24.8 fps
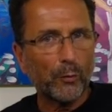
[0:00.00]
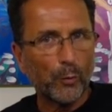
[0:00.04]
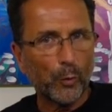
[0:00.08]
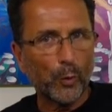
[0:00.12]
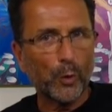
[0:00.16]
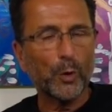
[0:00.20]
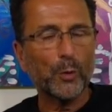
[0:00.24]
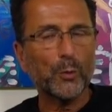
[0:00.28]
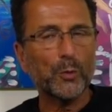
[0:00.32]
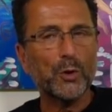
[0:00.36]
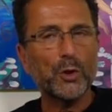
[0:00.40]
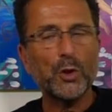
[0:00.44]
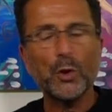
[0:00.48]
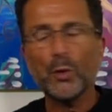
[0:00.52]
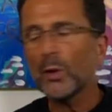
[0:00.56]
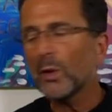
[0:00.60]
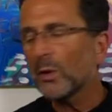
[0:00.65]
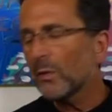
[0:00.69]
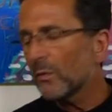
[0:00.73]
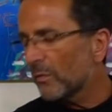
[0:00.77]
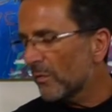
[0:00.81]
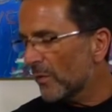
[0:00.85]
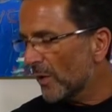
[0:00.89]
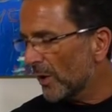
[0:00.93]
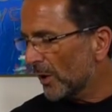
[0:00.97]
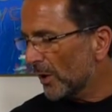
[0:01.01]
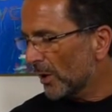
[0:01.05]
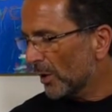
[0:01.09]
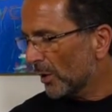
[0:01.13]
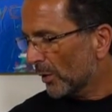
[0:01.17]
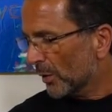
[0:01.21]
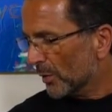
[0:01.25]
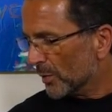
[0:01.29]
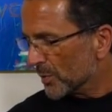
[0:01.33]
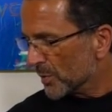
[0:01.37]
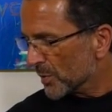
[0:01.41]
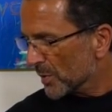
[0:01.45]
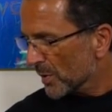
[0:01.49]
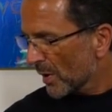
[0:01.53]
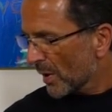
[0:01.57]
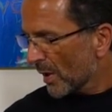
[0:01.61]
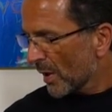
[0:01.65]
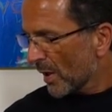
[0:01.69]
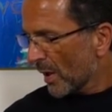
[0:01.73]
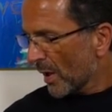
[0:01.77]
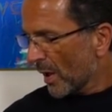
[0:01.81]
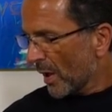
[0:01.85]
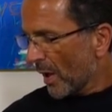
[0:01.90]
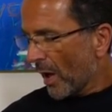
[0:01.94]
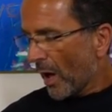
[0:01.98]
for doing videos.
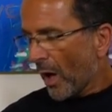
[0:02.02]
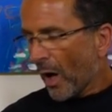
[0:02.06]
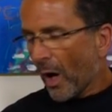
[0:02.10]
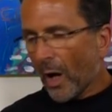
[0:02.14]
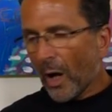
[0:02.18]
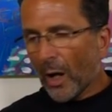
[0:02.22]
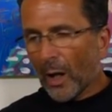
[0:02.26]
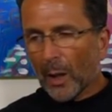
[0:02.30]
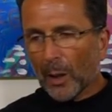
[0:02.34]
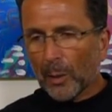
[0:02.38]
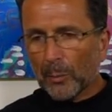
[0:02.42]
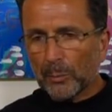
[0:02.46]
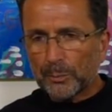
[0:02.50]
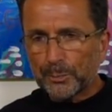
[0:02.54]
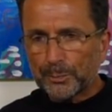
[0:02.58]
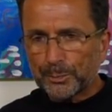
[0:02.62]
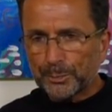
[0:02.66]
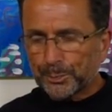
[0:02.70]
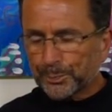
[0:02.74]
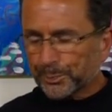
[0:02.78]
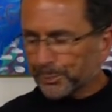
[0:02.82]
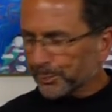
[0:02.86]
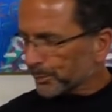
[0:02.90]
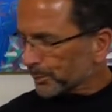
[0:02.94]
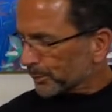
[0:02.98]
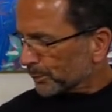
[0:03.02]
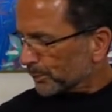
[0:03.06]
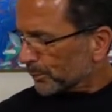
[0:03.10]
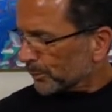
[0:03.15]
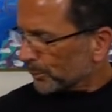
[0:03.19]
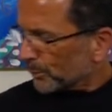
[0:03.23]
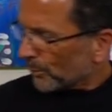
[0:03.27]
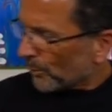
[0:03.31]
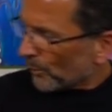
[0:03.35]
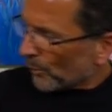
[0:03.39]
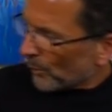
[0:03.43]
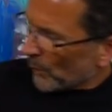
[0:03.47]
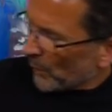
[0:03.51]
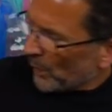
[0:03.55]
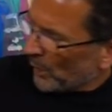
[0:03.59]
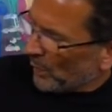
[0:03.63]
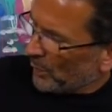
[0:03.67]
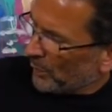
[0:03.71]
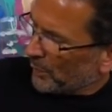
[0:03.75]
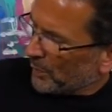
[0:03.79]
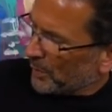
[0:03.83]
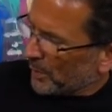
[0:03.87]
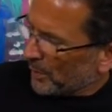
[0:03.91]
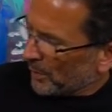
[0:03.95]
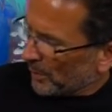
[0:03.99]
Um,
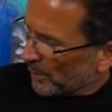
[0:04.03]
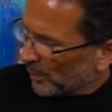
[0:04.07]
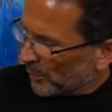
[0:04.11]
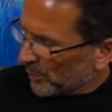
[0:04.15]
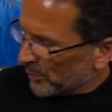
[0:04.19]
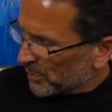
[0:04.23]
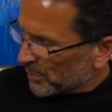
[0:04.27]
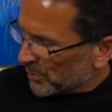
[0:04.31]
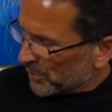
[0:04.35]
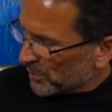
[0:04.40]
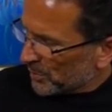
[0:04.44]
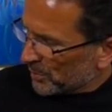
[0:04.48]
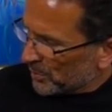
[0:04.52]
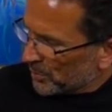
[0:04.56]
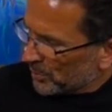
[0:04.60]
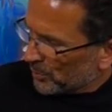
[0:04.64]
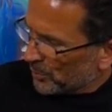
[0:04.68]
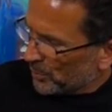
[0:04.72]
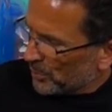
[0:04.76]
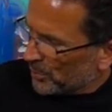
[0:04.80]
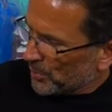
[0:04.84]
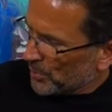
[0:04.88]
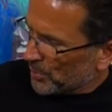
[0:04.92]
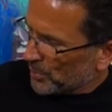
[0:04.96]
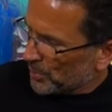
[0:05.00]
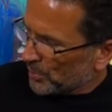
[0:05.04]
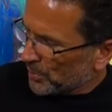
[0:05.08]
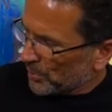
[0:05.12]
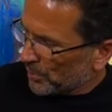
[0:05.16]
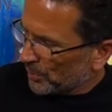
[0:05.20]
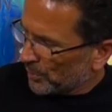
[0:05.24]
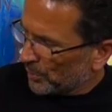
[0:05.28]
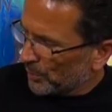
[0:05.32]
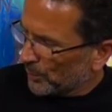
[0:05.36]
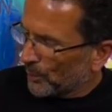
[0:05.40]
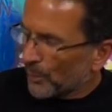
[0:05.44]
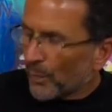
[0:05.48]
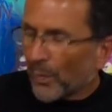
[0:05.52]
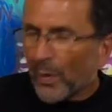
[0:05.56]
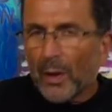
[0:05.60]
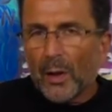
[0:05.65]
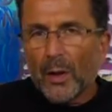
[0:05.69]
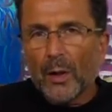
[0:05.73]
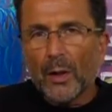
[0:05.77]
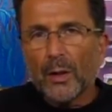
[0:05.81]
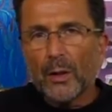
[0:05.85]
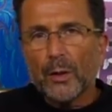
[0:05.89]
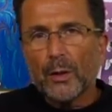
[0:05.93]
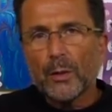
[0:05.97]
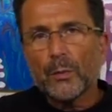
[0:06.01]
here, let me just introduce you to
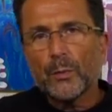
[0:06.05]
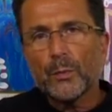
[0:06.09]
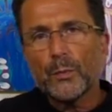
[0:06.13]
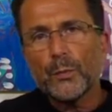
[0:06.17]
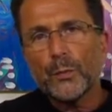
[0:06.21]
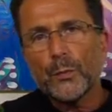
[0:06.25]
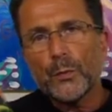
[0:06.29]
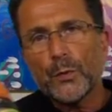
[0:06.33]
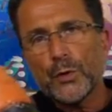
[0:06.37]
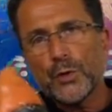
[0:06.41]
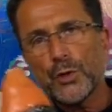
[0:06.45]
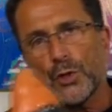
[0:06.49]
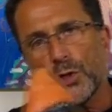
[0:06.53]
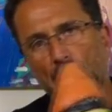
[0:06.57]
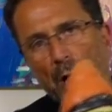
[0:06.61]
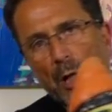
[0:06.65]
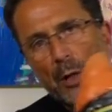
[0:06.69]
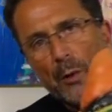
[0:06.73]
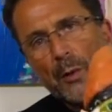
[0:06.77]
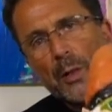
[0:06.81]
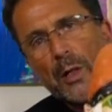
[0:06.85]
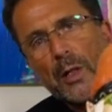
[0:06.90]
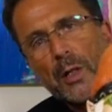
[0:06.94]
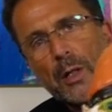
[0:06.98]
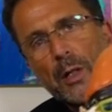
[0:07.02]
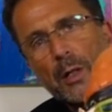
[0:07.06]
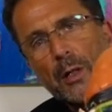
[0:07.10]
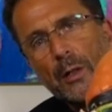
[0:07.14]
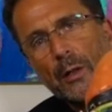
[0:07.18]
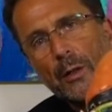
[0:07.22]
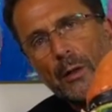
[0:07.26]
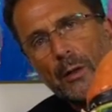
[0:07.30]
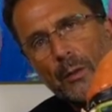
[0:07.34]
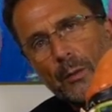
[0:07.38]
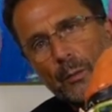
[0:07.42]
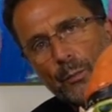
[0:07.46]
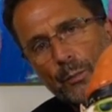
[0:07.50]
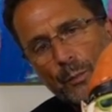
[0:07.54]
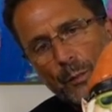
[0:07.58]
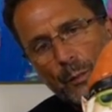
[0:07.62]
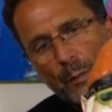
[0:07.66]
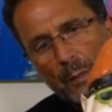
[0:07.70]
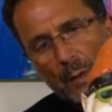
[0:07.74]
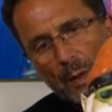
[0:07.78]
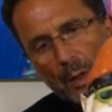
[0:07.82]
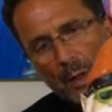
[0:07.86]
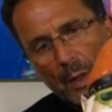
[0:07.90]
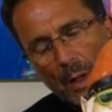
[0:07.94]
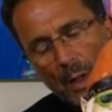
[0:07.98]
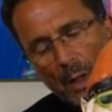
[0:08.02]
Jerry here.
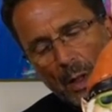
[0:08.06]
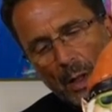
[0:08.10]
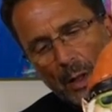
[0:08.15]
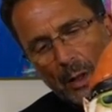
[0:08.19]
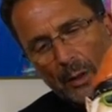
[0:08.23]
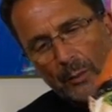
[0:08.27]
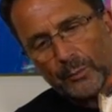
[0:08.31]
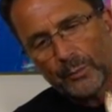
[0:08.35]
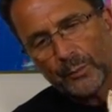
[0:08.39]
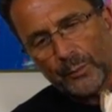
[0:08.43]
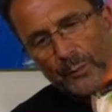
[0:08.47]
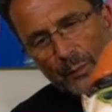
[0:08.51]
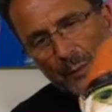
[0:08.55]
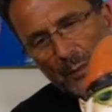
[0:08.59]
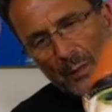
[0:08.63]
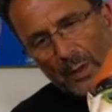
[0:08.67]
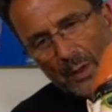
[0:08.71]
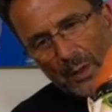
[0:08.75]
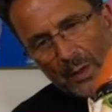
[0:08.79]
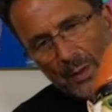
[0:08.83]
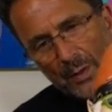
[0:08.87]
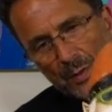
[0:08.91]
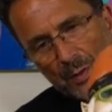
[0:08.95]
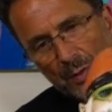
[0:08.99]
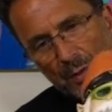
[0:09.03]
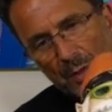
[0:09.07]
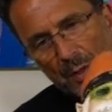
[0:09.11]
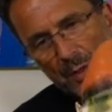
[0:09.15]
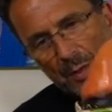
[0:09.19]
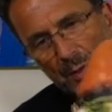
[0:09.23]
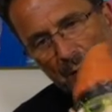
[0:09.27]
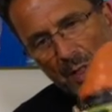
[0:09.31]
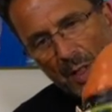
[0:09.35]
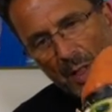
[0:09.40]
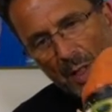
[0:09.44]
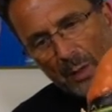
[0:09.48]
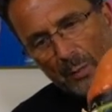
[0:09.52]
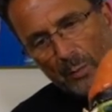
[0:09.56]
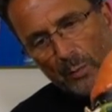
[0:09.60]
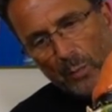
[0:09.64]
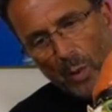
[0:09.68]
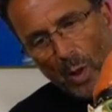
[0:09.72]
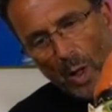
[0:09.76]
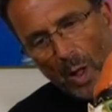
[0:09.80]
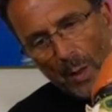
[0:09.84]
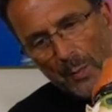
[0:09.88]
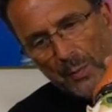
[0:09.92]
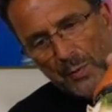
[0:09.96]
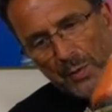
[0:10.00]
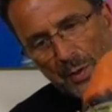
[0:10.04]
Uh, see his head
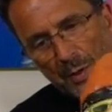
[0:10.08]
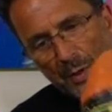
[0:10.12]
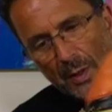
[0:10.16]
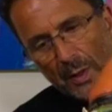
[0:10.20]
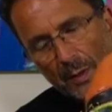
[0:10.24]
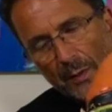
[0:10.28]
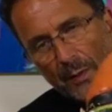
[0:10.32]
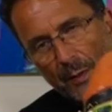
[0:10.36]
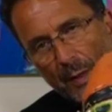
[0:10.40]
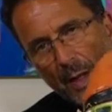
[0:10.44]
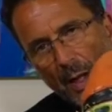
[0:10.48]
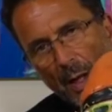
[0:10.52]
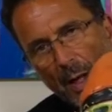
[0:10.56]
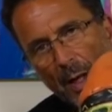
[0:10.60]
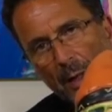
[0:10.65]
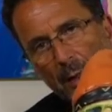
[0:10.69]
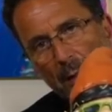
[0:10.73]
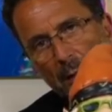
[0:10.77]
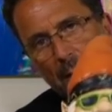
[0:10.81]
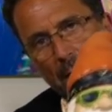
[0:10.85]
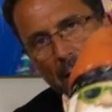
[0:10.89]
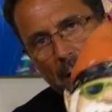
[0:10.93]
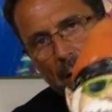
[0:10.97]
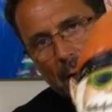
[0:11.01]
box like that.